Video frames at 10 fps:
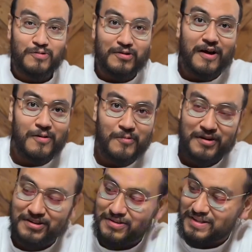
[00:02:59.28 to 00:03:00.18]
cool
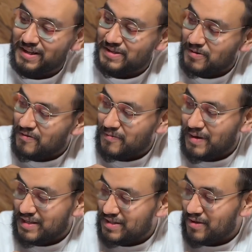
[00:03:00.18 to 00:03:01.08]
artwork, to say so for
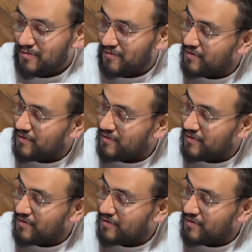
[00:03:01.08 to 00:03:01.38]
myself.